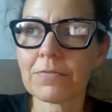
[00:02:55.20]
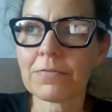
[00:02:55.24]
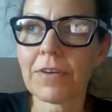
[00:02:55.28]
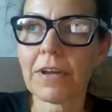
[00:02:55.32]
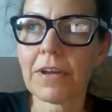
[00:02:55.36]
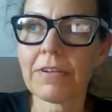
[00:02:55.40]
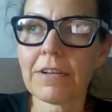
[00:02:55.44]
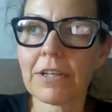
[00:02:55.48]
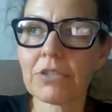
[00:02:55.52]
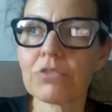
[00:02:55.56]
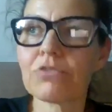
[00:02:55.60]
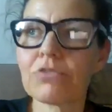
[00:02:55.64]

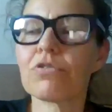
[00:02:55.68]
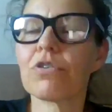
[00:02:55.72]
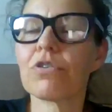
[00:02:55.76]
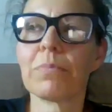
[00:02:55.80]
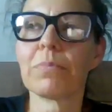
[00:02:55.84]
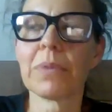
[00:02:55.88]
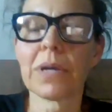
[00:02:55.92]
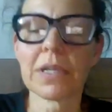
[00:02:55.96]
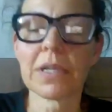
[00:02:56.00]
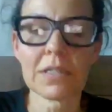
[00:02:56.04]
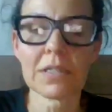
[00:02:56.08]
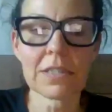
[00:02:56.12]
It was
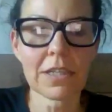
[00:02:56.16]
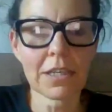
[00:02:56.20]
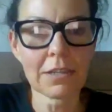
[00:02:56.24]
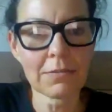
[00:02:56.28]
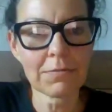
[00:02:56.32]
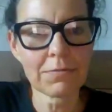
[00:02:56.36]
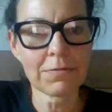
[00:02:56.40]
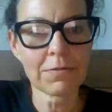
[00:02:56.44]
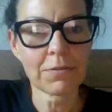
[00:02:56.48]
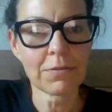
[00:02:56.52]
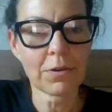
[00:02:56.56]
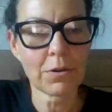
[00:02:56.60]
very
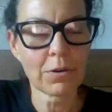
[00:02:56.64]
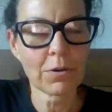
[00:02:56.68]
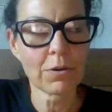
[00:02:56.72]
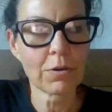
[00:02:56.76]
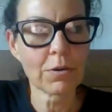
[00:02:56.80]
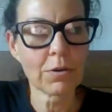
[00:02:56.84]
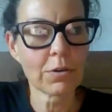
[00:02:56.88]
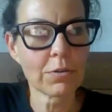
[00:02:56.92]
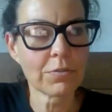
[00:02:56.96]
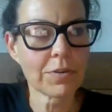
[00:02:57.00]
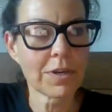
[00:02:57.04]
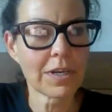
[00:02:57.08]
traumatic
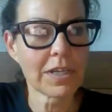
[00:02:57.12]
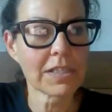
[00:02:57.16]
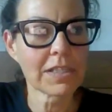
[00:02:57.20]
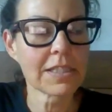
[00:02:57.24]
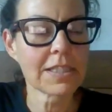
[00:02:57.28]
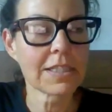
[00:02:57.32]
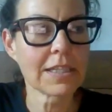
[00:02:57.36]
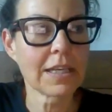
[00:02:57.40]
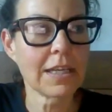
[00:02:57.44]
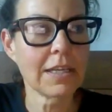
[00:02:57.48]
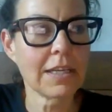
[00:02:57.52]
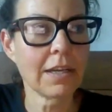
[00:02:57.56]
for all of
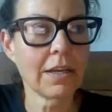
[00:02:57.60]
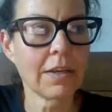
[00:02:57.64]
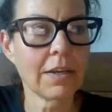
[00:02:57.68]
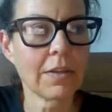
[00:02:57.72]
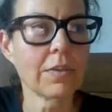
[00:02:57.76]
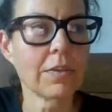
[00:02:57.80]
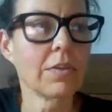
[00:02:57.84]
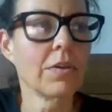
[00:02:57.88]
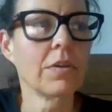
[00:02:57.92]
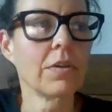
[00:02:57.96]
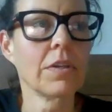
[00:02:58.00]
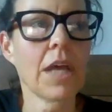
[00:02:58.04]
us. And
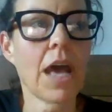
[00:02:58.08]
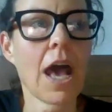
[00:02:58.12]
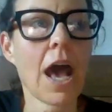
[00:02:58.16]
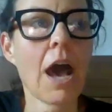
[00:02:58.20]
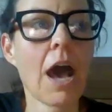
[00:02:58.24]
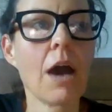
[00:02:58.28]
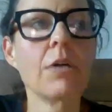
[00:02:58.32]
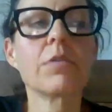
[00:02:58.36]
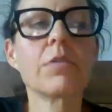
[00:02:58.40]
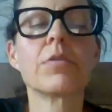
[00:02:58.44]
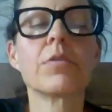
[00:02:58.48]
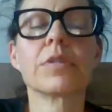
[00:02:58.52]
I thought,
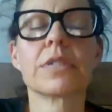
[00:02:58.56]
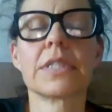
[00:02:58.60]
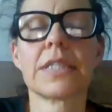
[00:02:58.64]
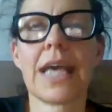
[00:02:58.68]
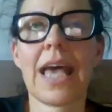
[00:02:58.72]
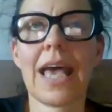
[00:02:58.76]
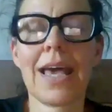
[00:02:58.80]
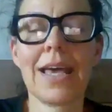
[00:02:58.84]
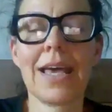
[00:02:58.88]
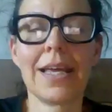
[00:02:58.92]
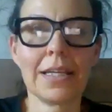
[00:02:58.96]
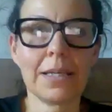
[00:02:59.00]
how could
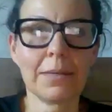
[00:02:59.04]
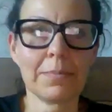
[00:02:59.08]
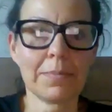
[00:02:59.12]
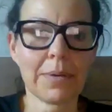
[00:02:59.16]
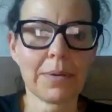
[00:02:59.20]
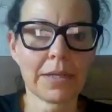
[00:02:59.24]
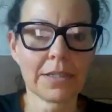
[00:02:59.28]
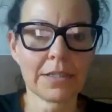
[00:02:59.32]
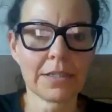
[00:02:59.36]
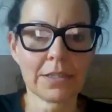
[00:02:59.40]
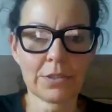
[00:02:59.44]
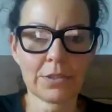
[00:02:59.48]

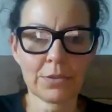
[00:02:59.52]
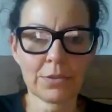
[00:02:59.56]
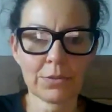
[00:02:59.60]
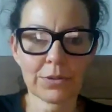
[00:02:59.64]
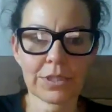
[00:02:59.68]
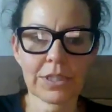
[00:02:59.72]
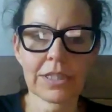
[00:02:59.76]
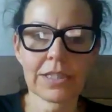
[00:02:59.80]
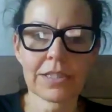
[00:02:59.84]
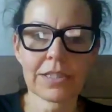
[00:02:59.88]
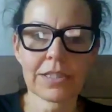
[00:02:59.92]
anybody do